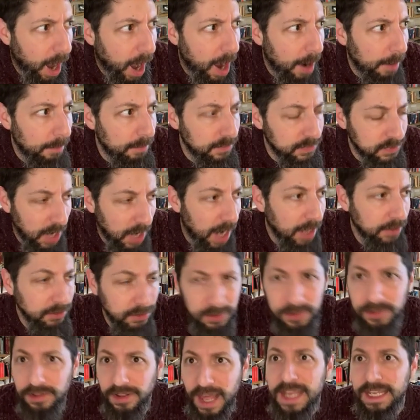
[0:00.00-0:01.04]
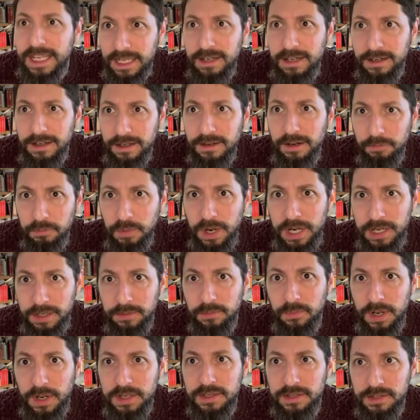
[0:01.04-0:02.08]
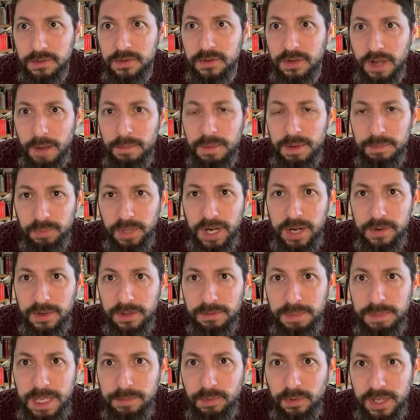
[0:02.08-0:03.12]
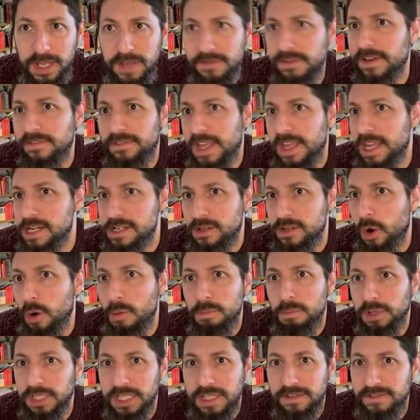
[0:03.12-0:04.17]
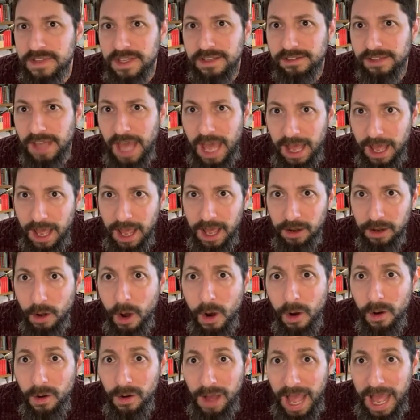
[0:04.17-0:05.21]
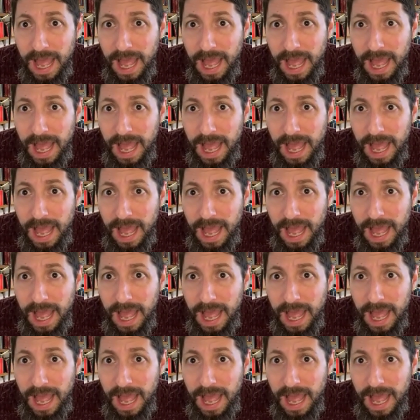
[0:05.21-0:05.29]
um, doctors like it when when you come and pray with people, even if they don't believe this at, at all.